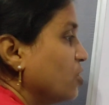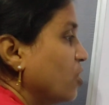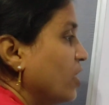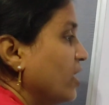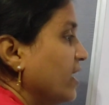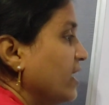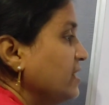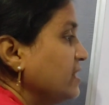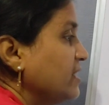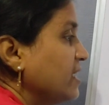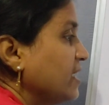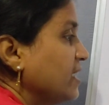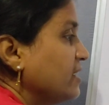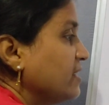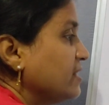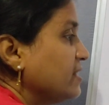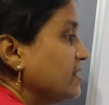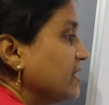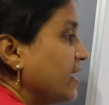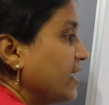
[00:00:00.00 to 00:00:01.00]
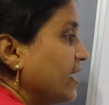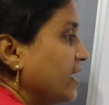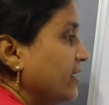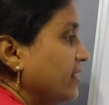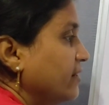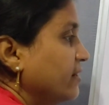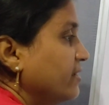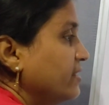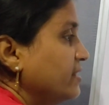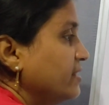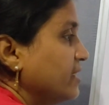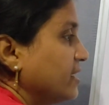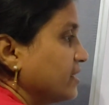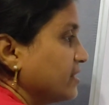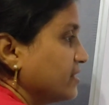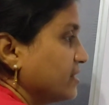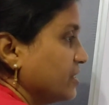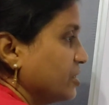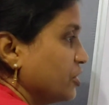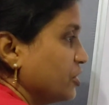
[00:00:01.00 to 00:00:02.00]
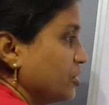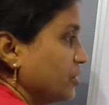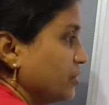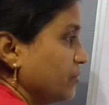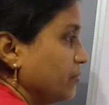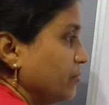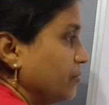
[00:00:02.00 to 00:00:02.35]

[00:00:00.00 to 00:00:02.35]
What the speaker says: called as secondary succession.